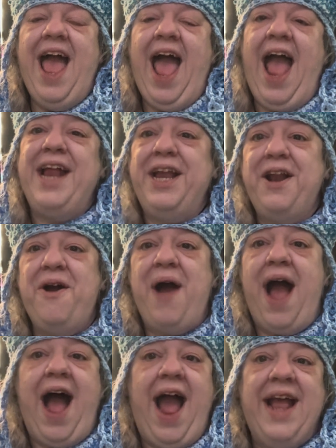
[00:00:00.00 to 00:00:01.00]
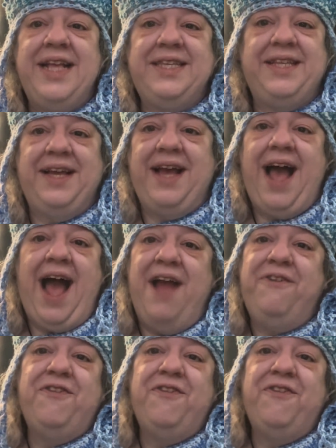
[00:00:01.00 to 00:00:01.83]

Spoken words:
I